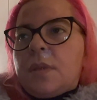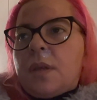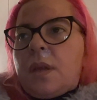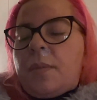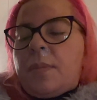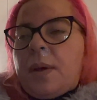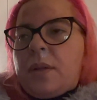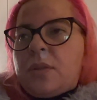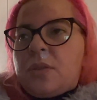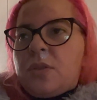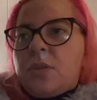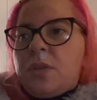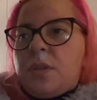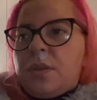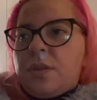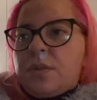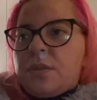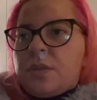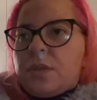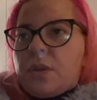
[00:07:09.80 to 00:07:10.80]
about two
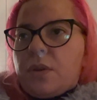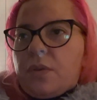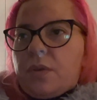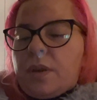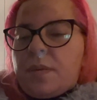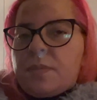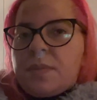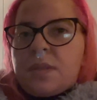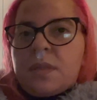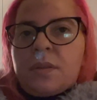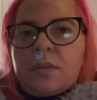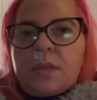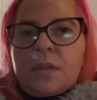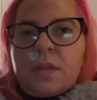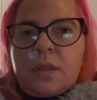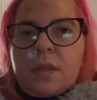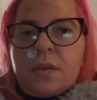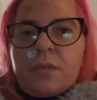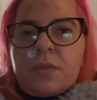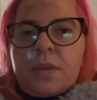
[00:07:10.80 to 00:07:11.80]
years ago and I'm still
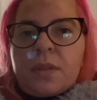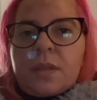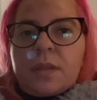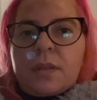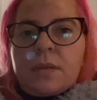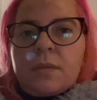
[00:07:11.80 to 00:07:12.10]
dealing with